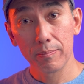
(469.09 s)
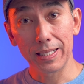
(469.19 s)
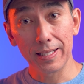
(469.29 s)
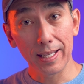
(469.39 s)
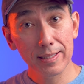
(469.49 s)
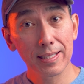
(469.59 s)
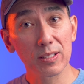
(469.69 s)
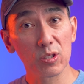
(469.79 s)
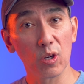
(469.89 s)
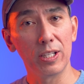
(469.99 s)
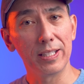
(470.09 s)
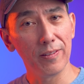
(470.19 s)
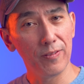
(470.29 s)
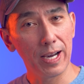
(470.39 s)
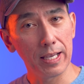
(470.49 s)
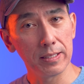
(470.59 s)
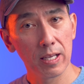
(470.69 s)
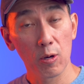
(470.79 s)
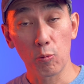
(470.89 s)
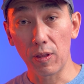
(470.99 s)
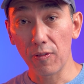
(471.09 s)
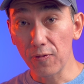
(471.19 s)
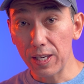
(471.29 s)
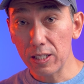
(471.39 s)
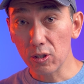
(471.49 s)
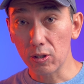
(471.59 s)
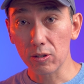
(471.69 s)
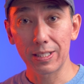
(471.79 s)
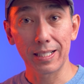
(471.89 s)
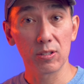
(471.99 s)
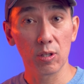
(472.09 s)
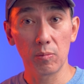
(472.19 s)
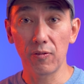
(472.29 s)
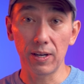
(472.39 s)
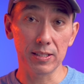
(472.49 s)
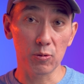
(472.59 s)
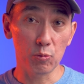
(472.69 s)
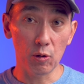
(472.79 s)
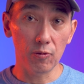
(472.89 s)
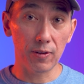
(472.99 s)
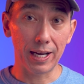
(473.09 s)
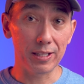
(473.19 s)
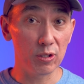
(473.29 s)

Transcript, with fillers: but it's a solid device with features that some of us will find